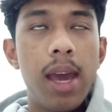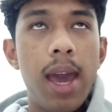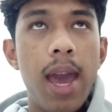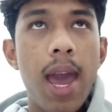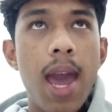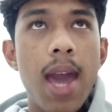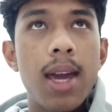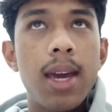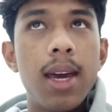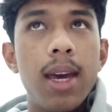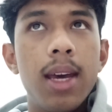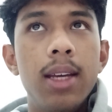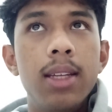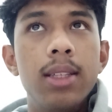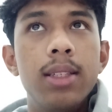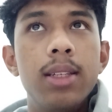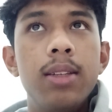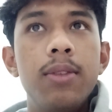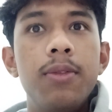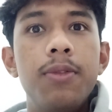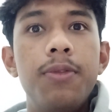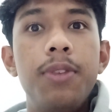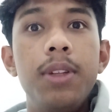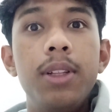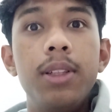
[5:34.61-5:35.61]
act as
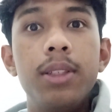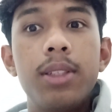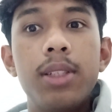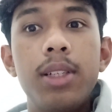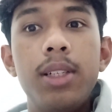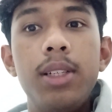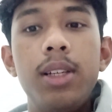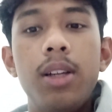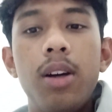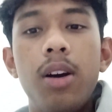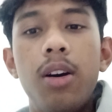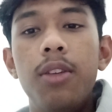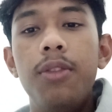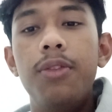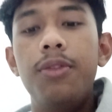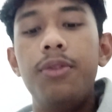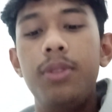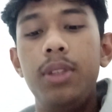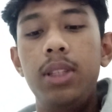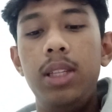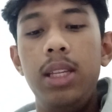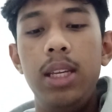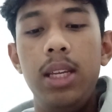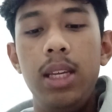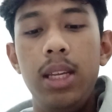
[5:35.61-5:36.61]
an filter of
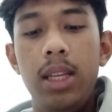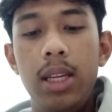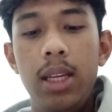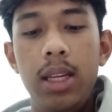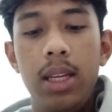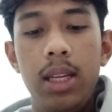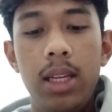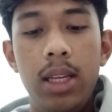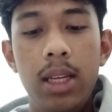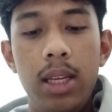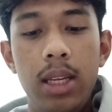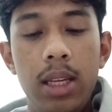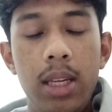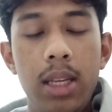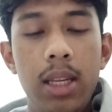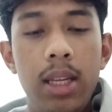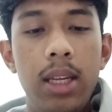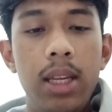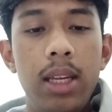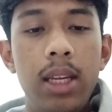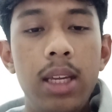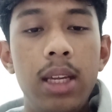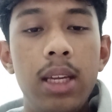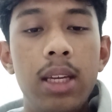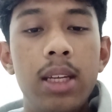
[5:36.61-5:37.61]
the
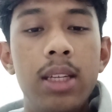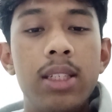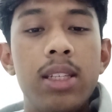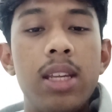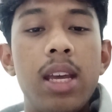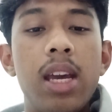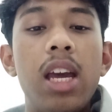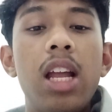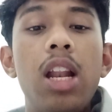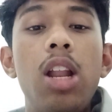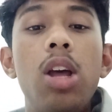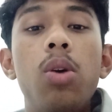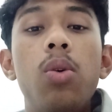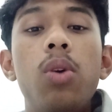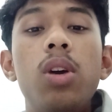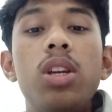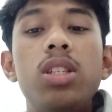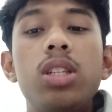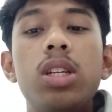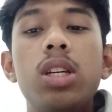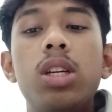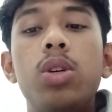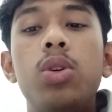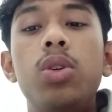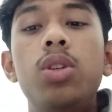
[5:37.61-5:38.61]
second
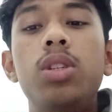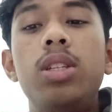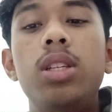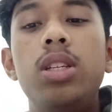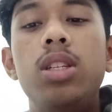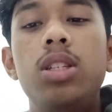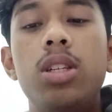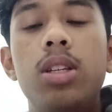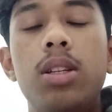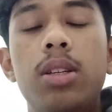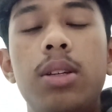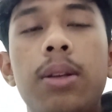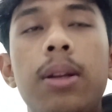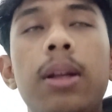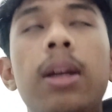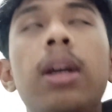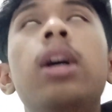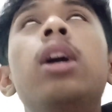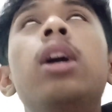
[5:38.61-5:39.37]
language acquisition.